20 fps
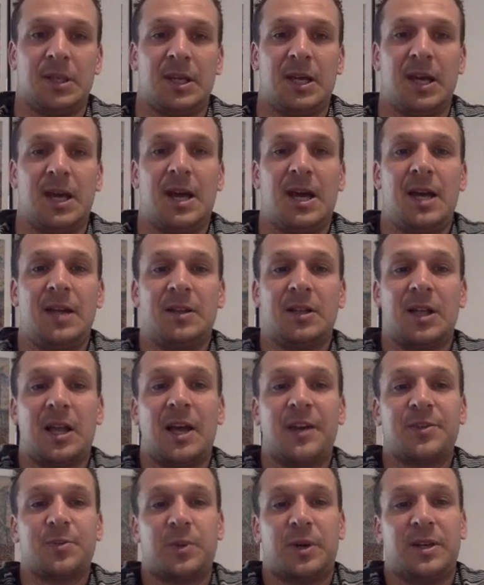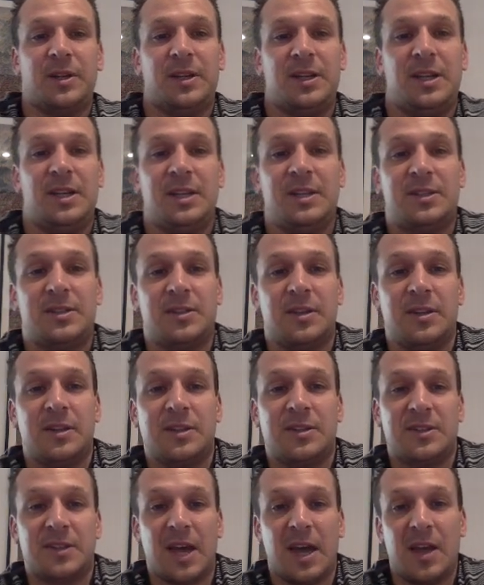And the last one is the
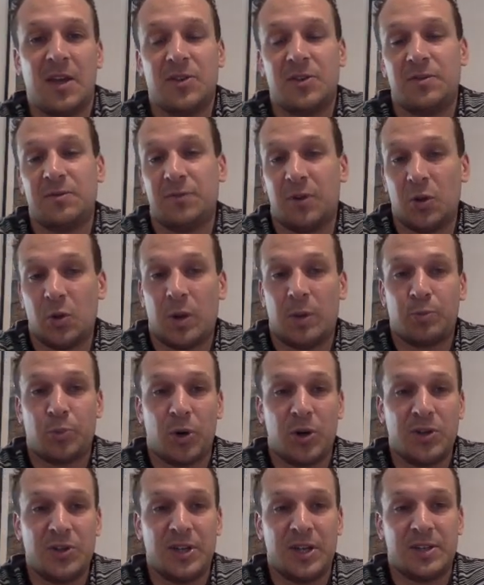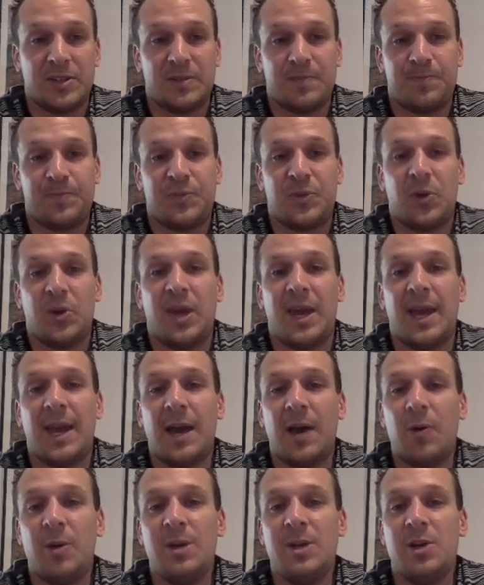sales and follow-up process. So
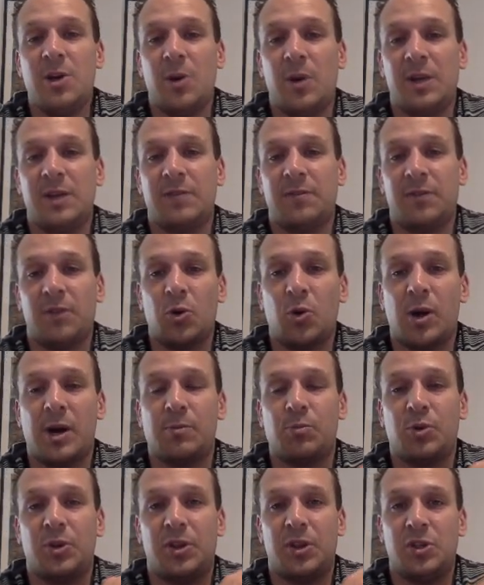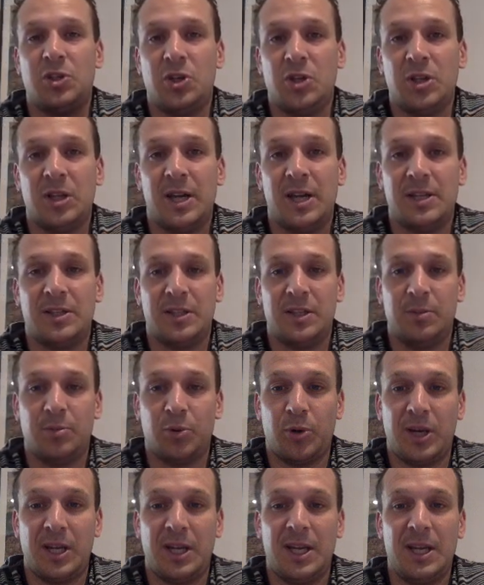how are you going to follow up with the new leads that you're
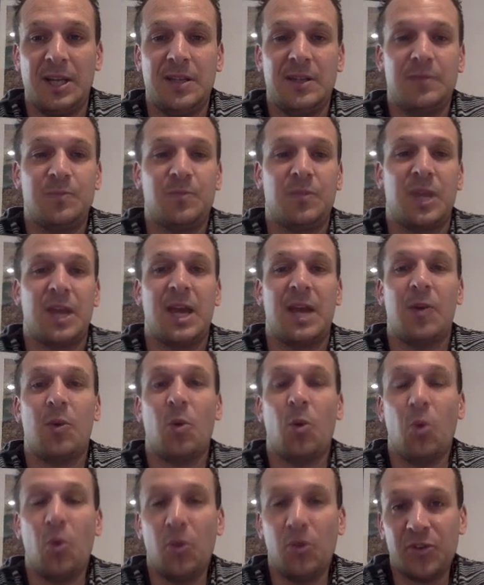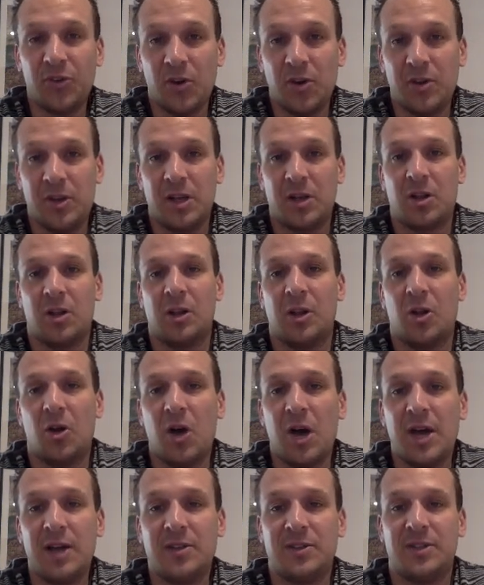bringing in, and also the
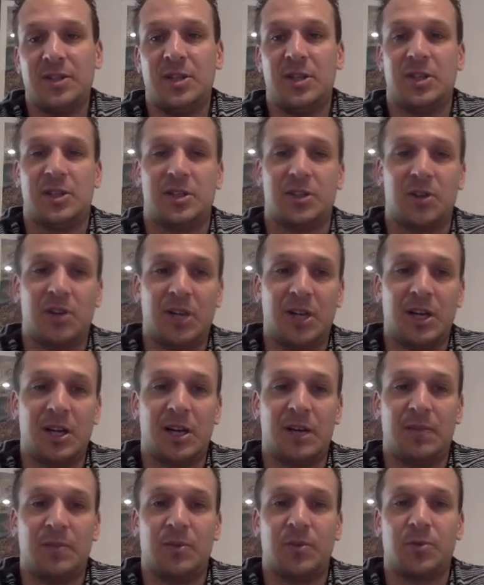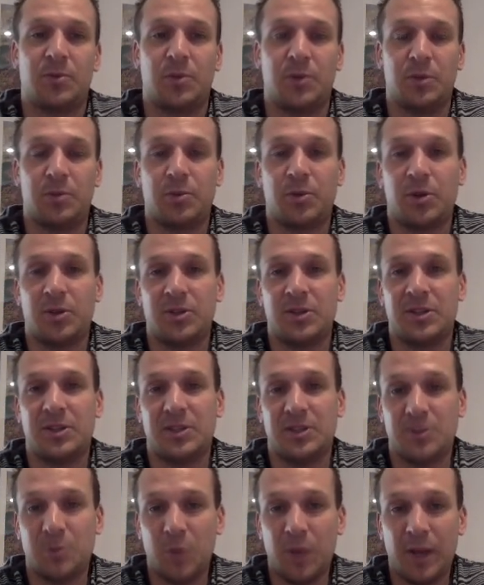clients that you're signing up through the process
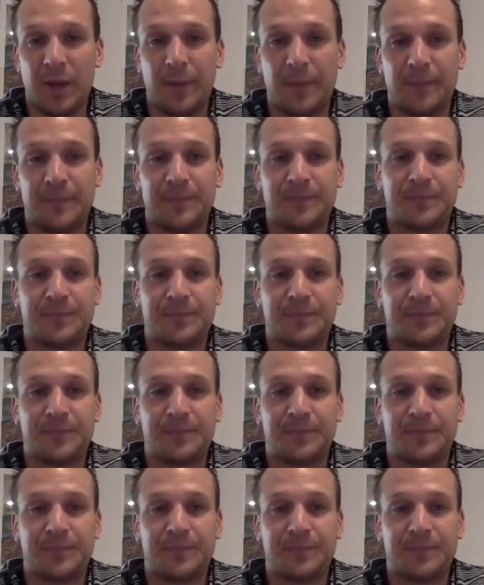as well?